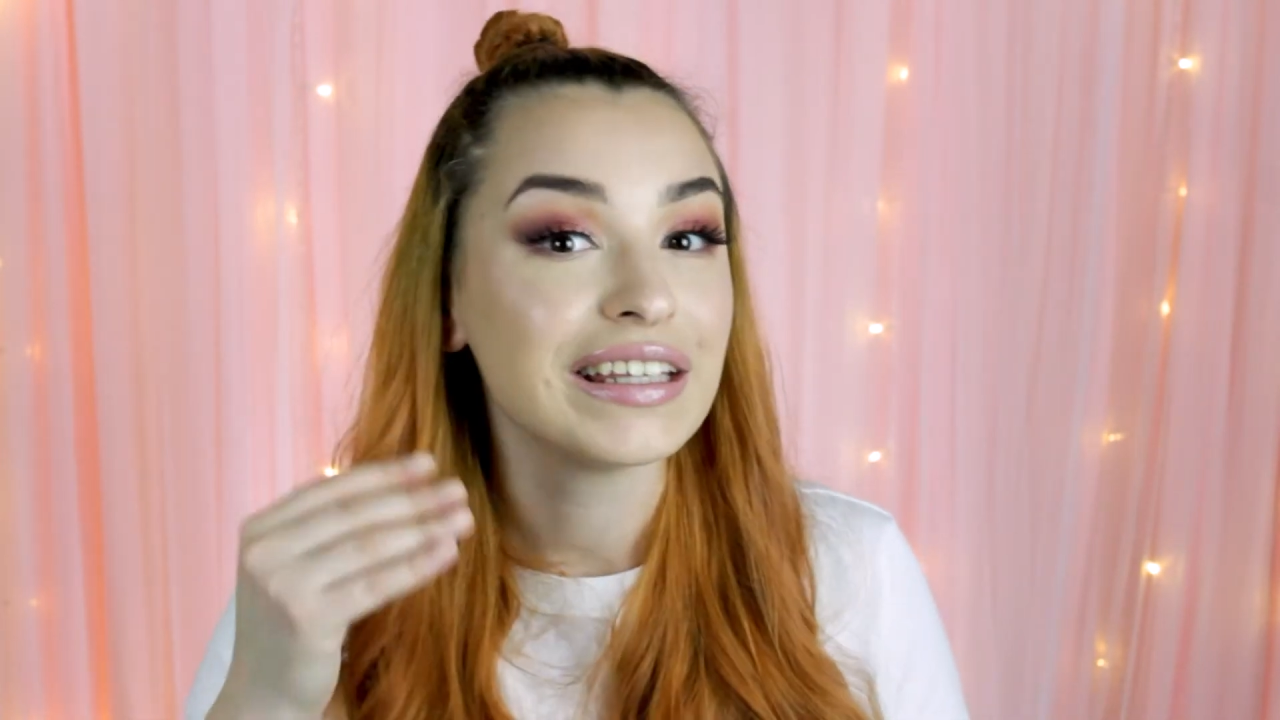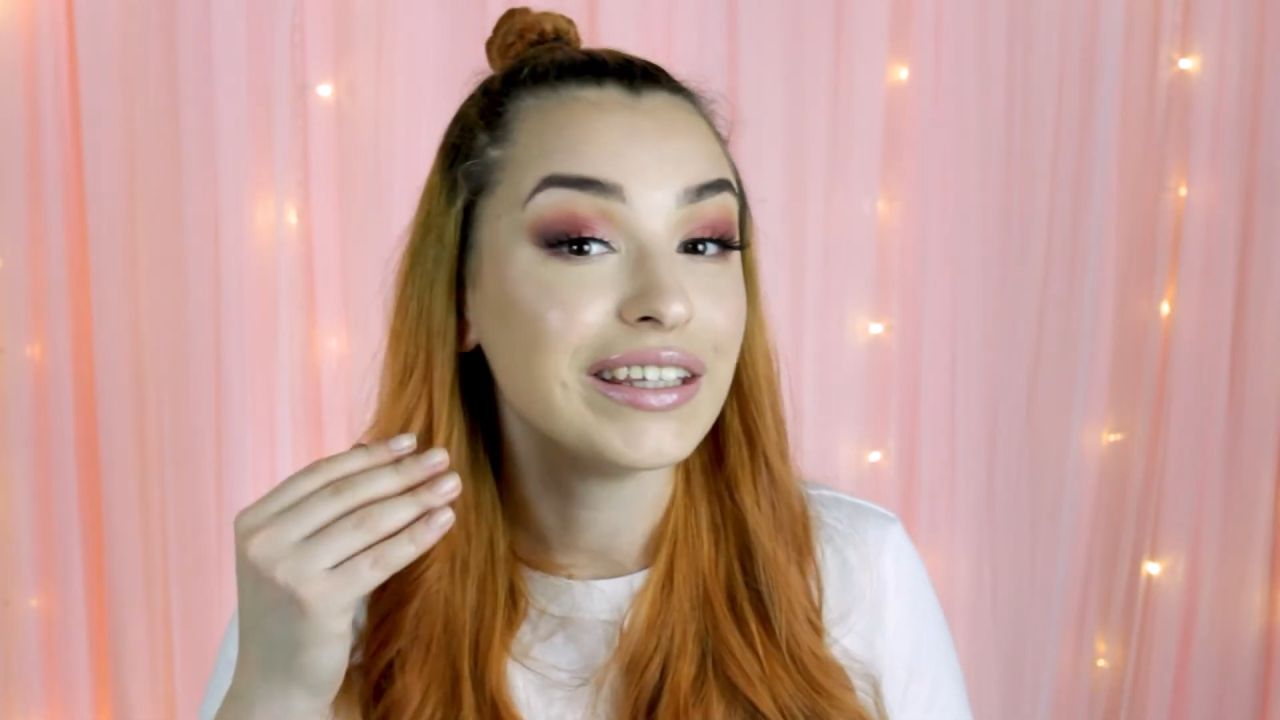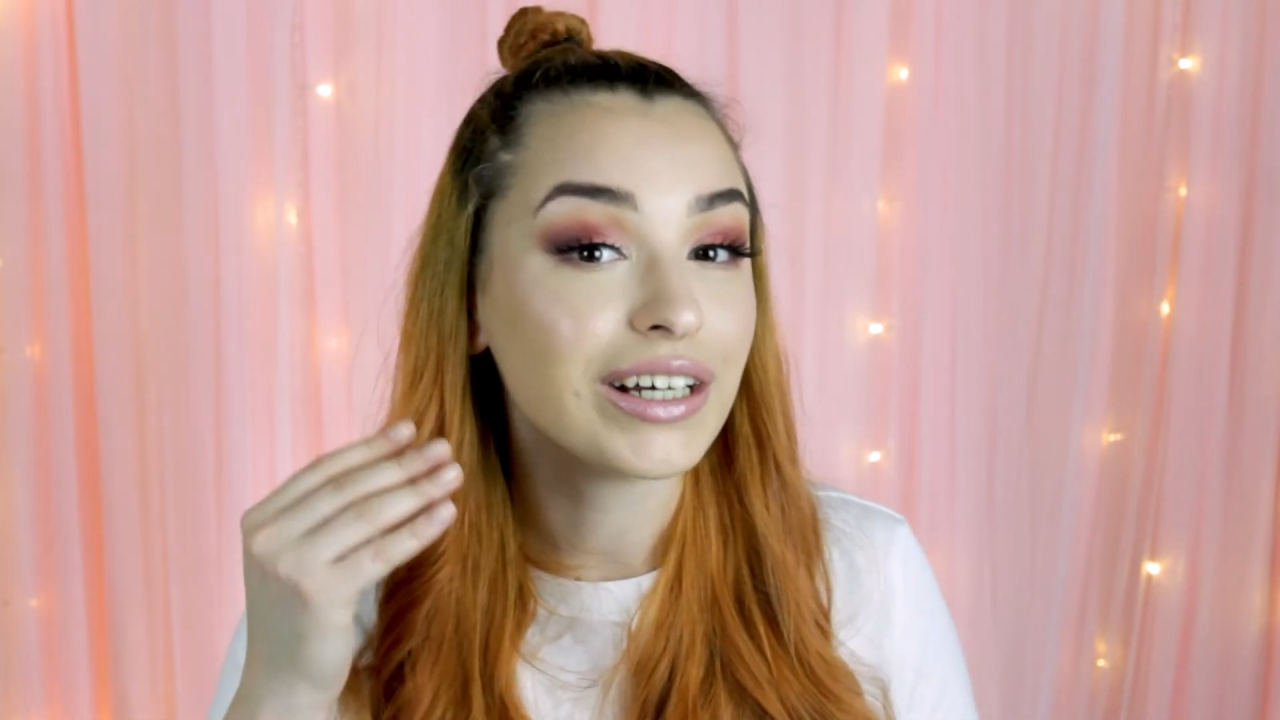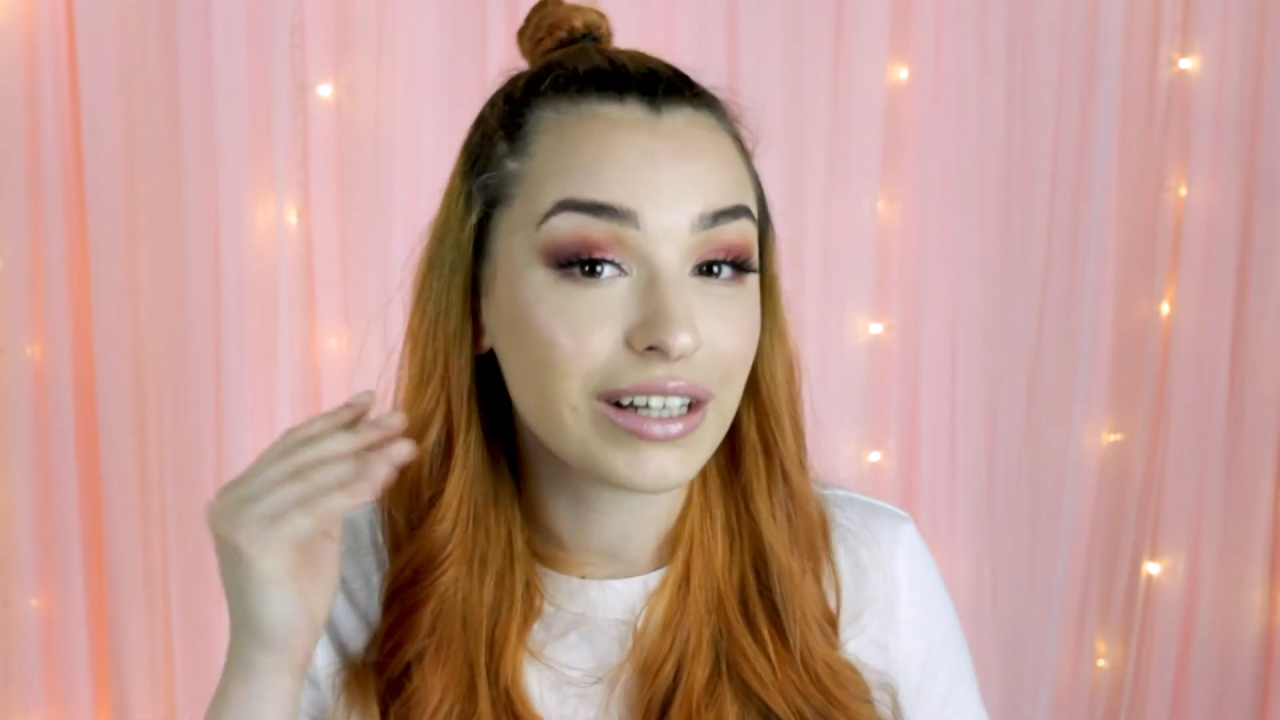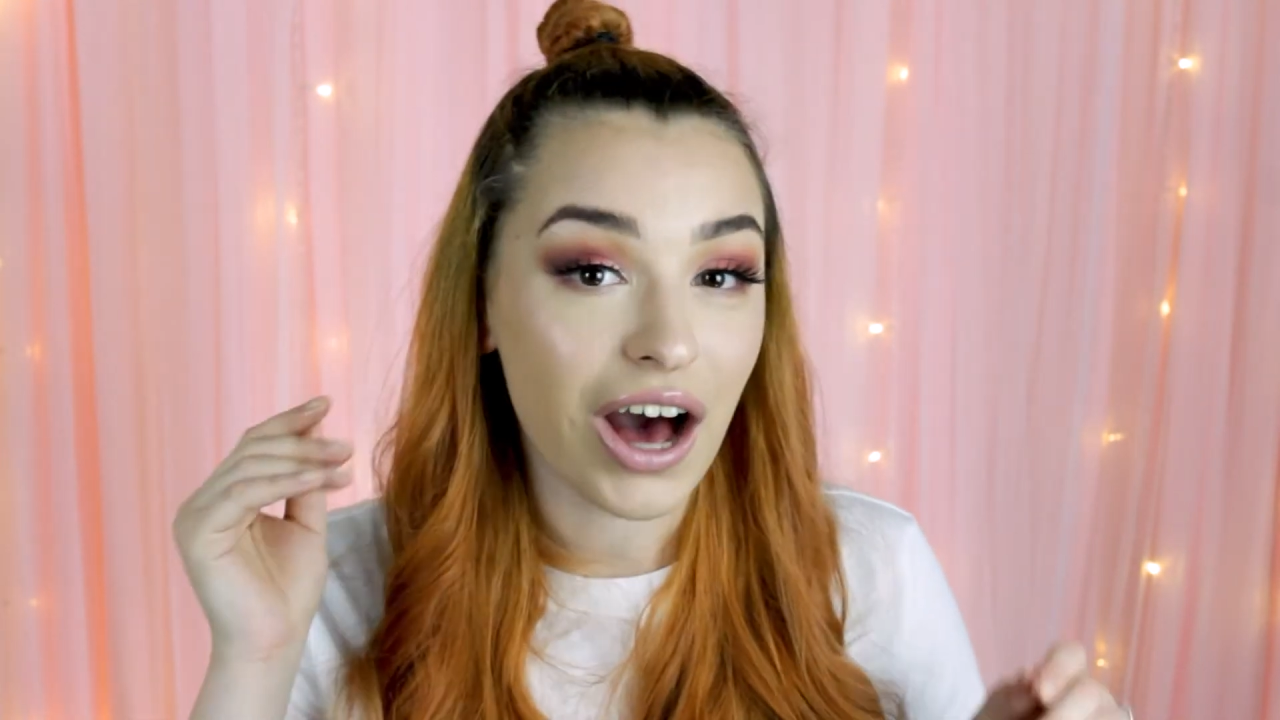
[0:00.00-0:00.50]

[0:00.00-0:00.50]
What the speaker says: The